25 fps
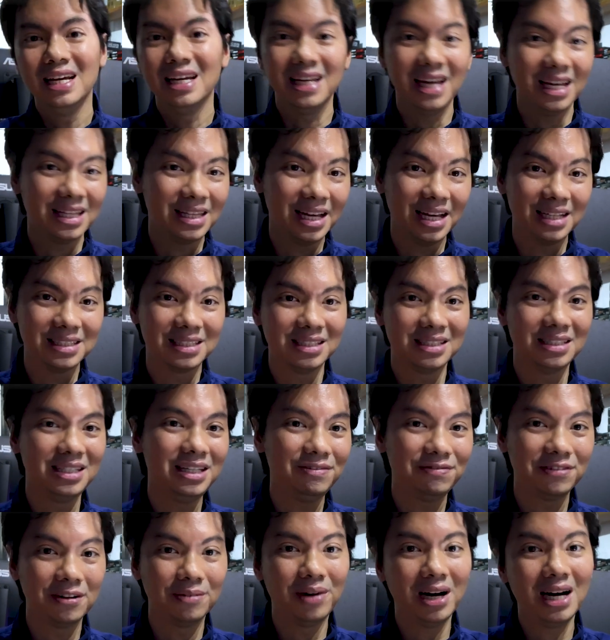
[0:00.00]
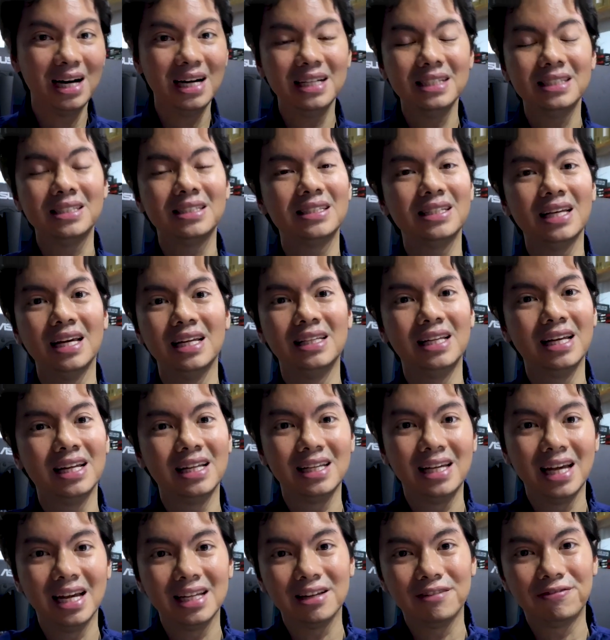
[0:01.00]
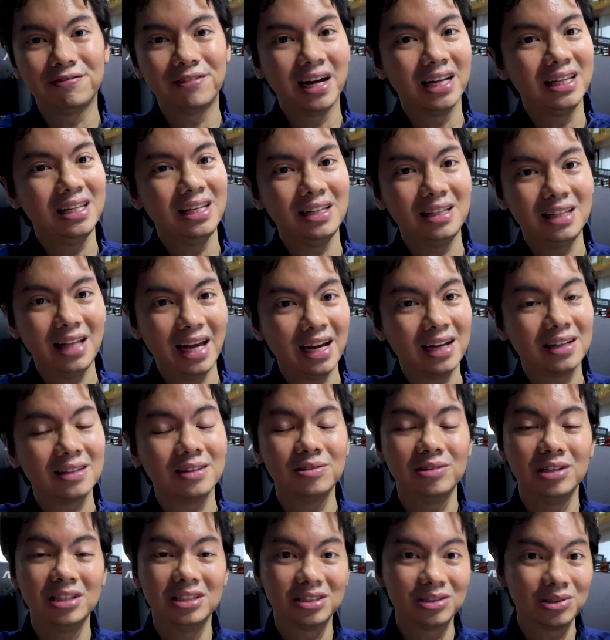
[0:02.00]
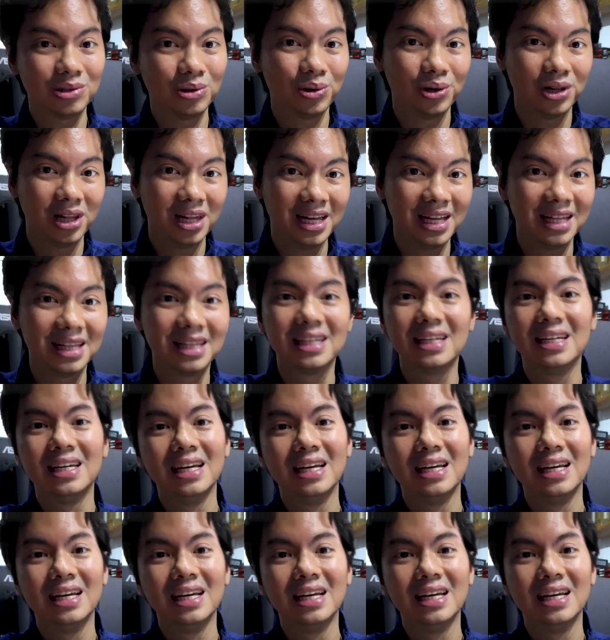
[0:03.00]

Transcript: Get the SSD from us and then get a friendly tech to install it.